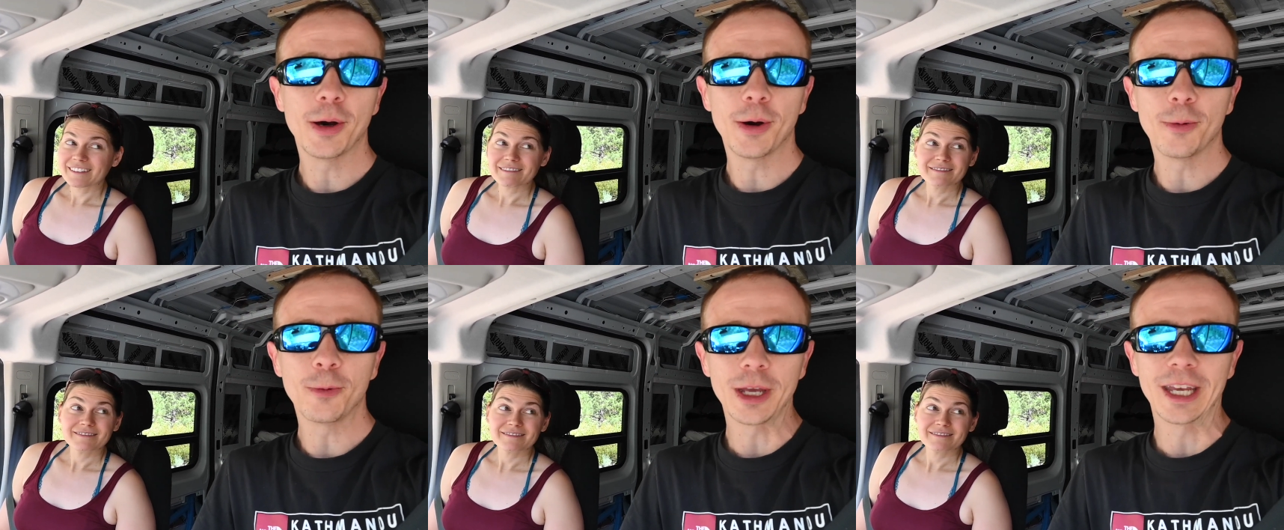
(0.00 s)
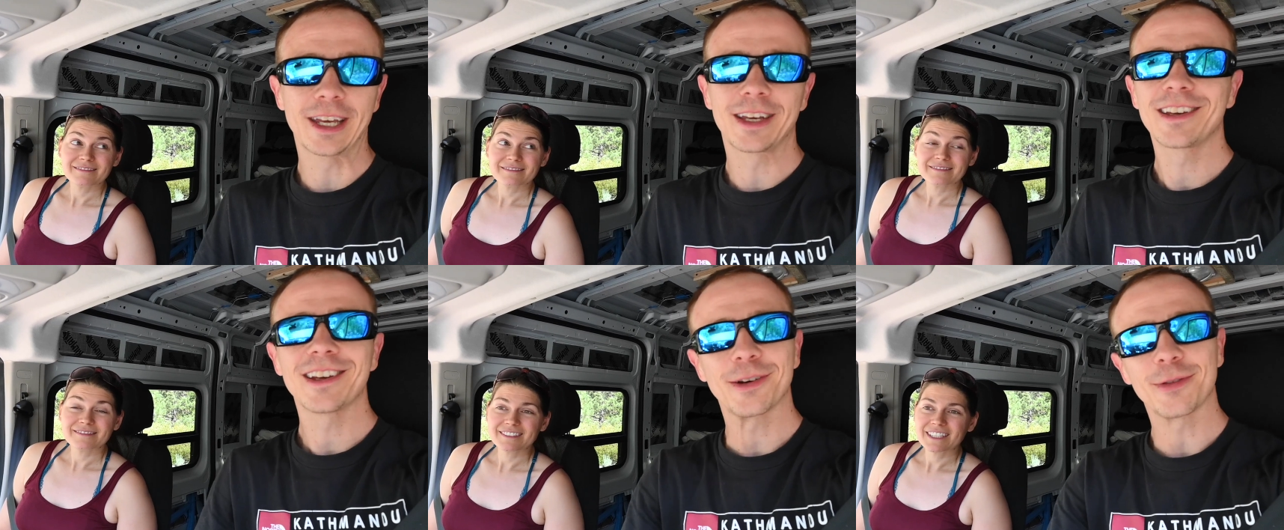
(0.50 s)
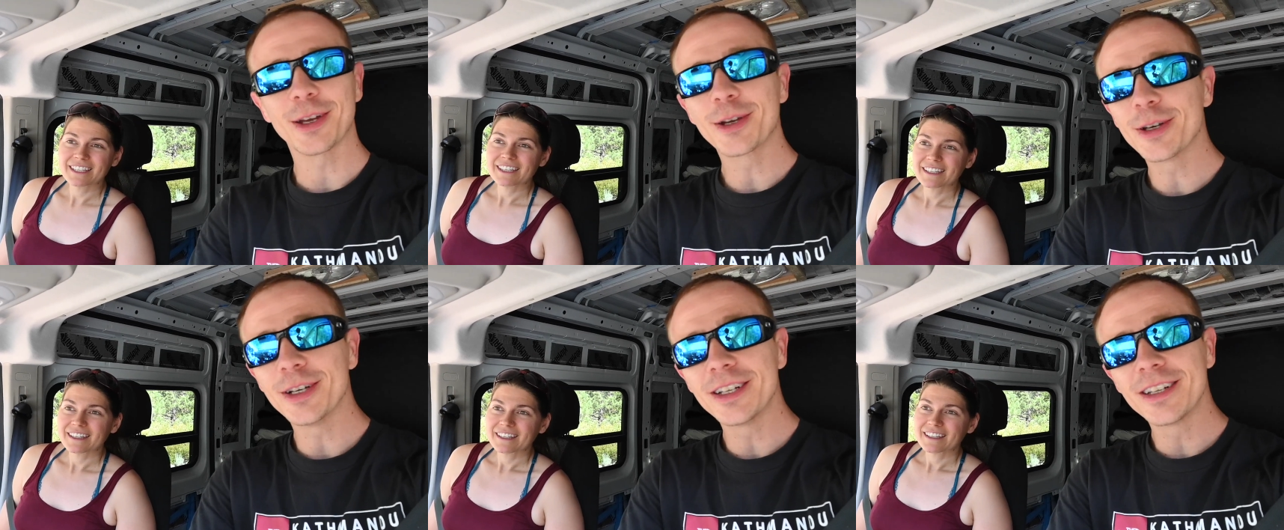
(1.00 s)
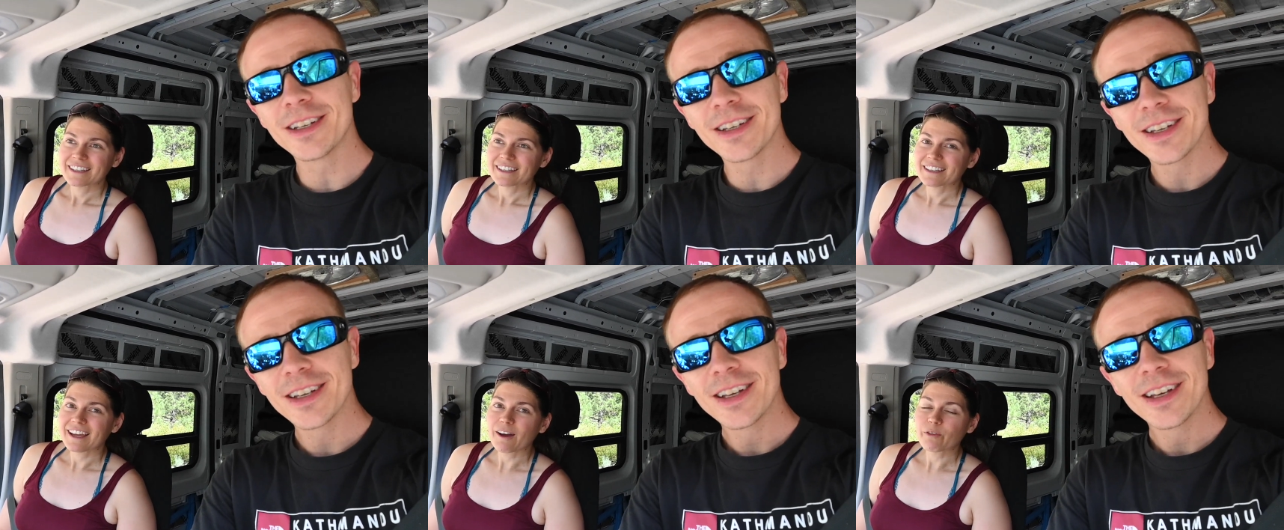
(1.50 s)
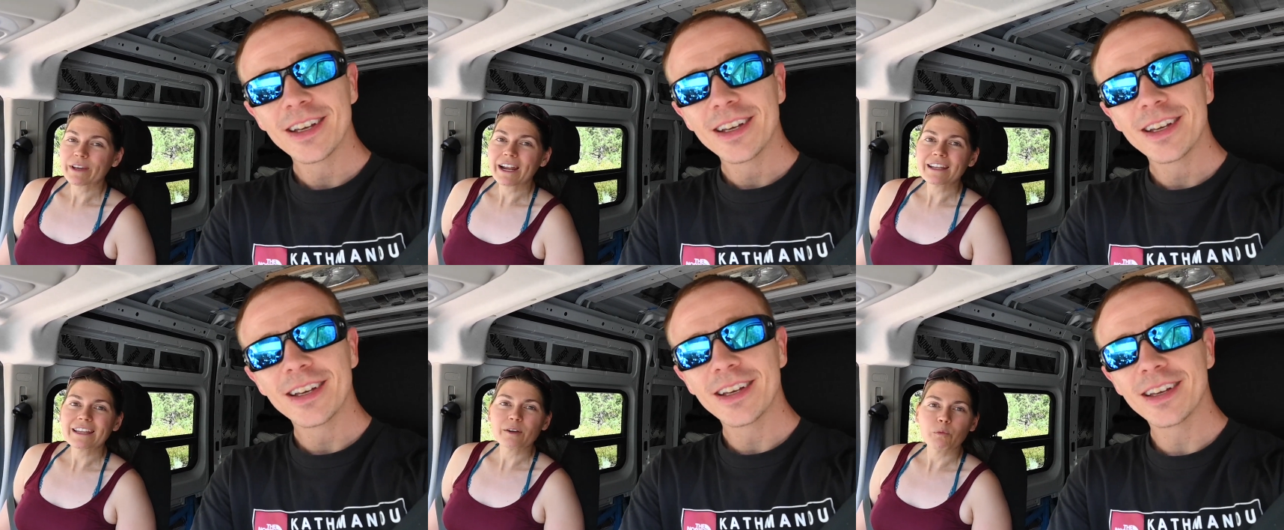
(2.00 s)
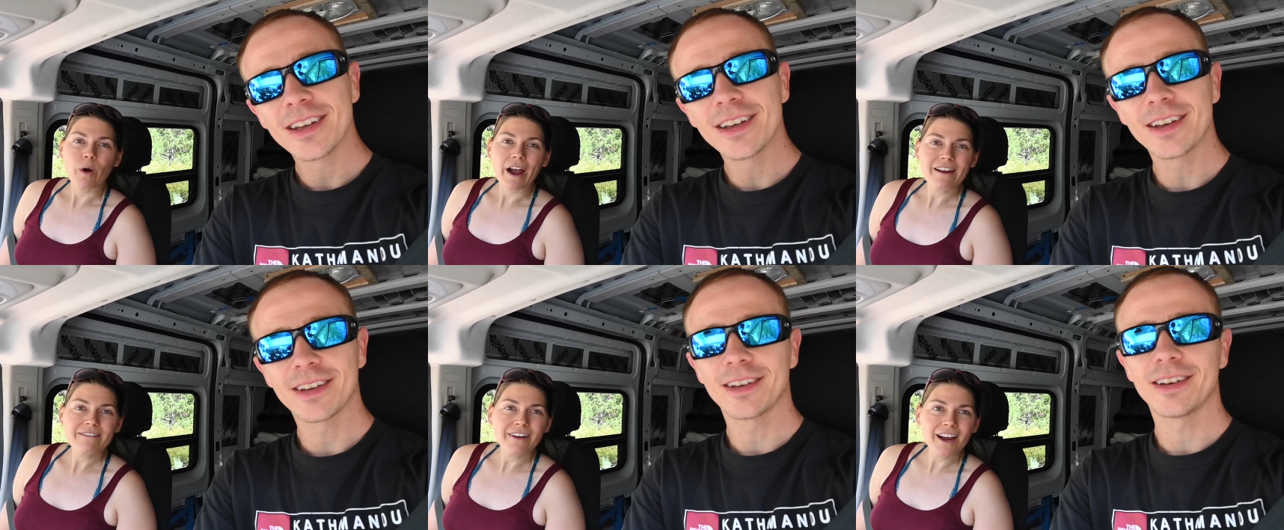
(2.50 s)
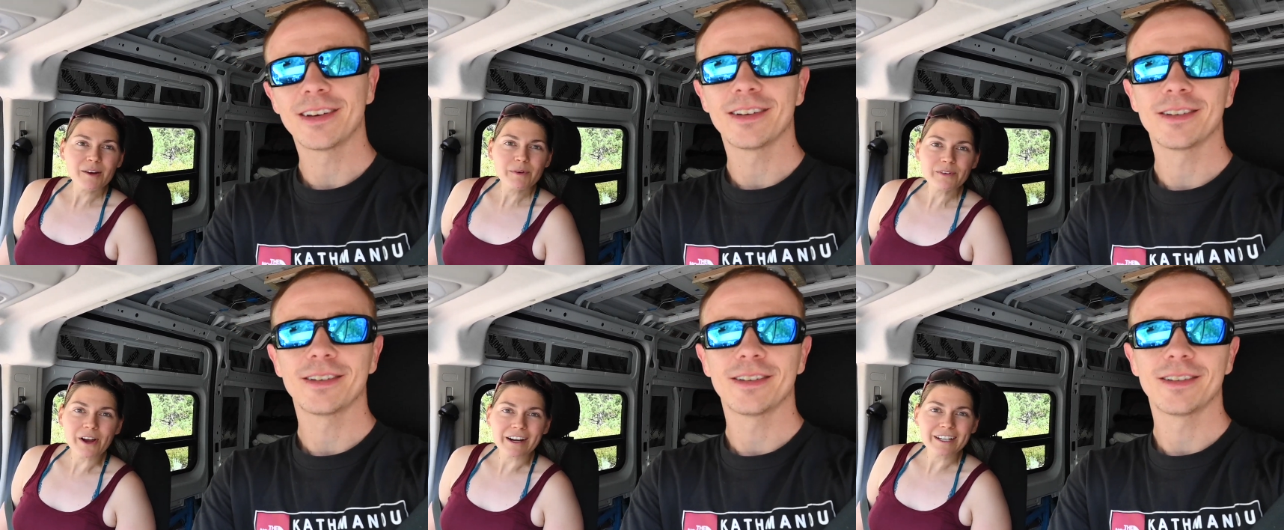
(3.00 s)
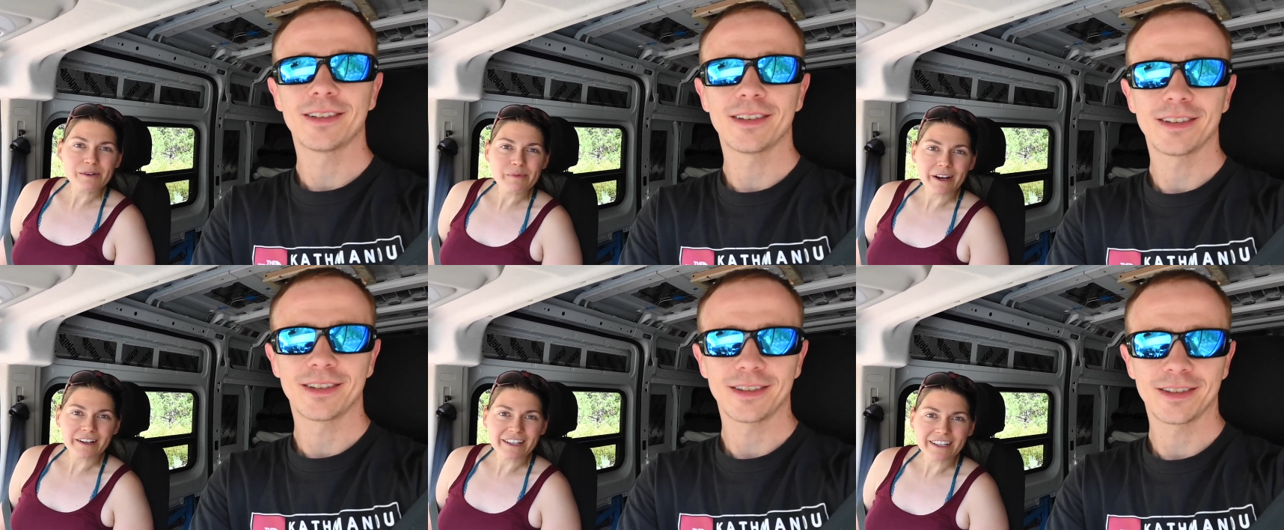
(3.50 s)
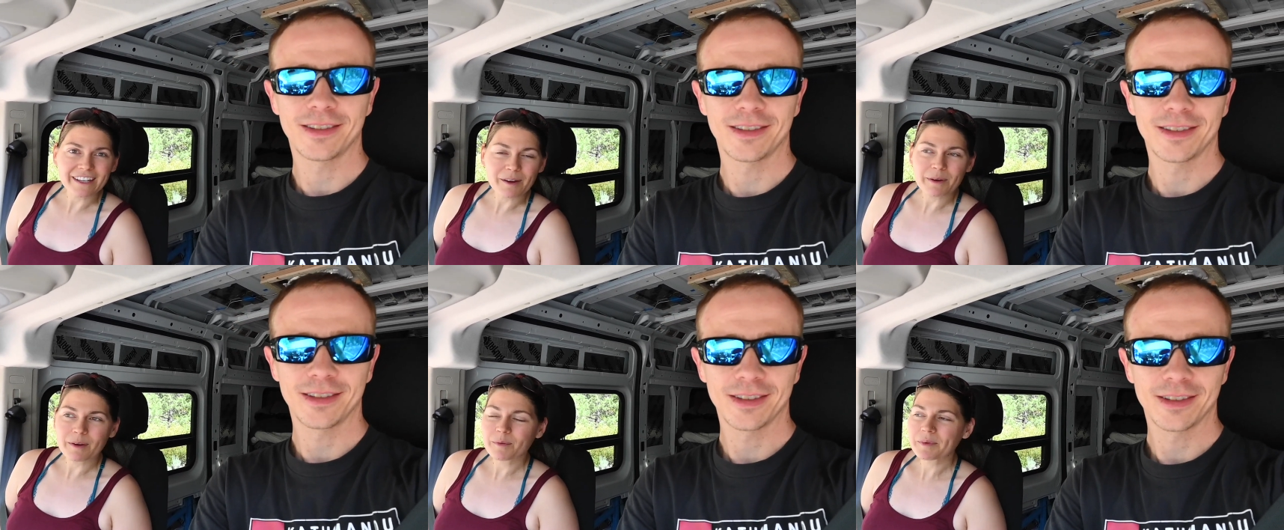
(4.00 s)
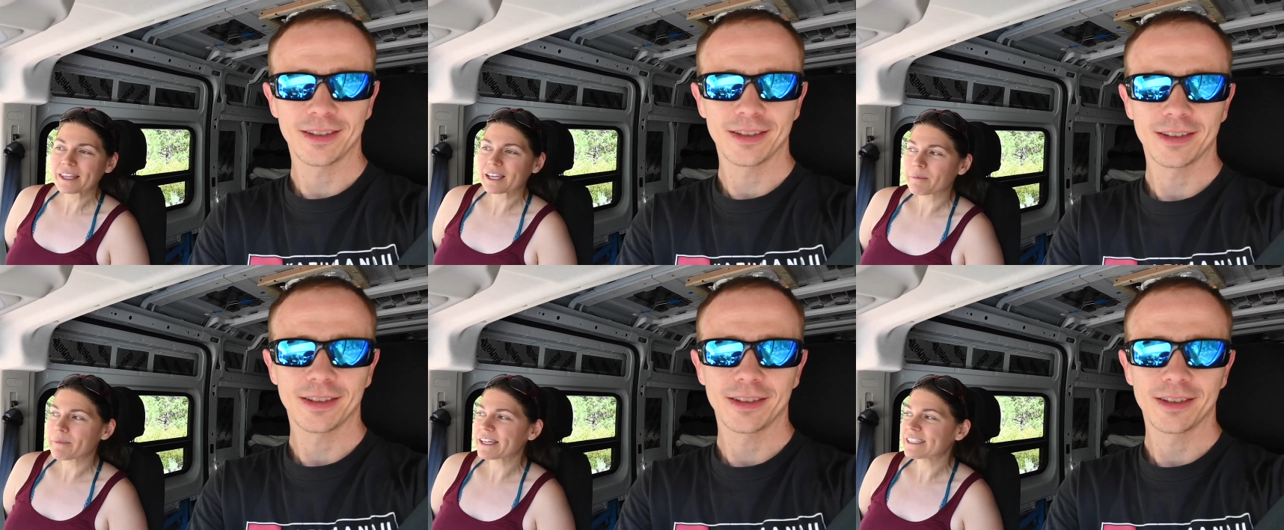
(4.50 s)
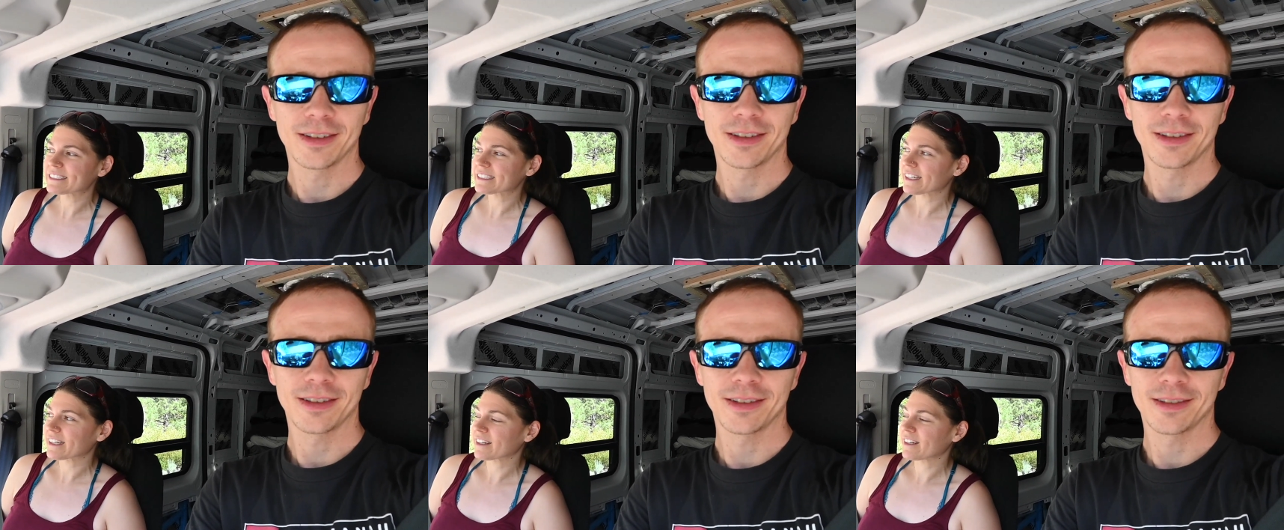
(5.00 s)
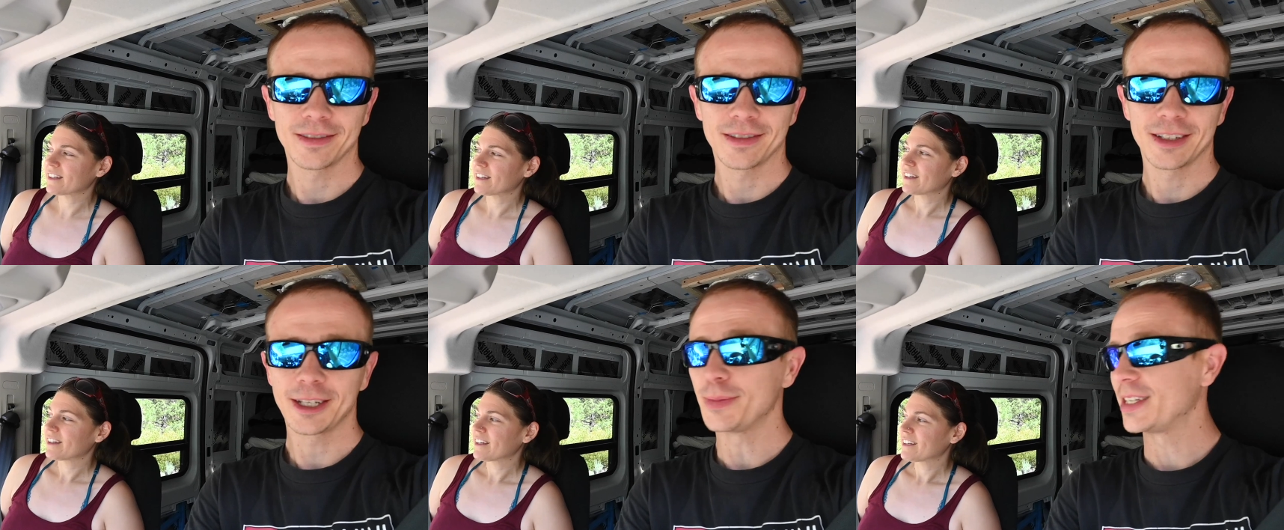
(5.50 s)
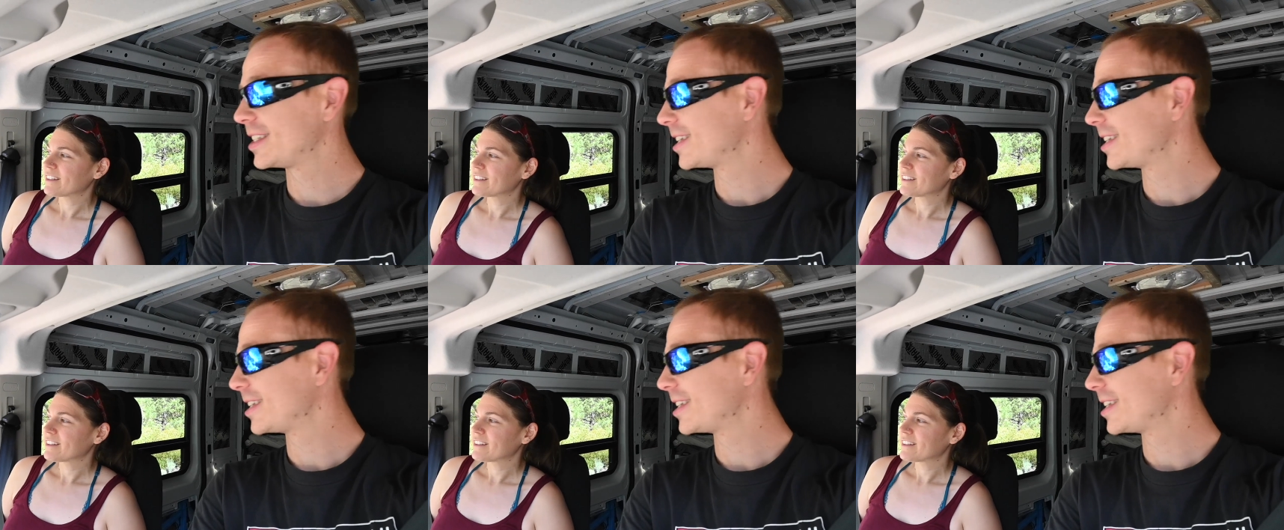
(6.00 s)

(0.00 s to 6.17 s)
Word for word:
Speaker 1: a week if I could.
Speaker 2: Yeah, if we had like Wi-Fi, we were talking about it. I mean, it would be like amazing.
Speaker 1: You mean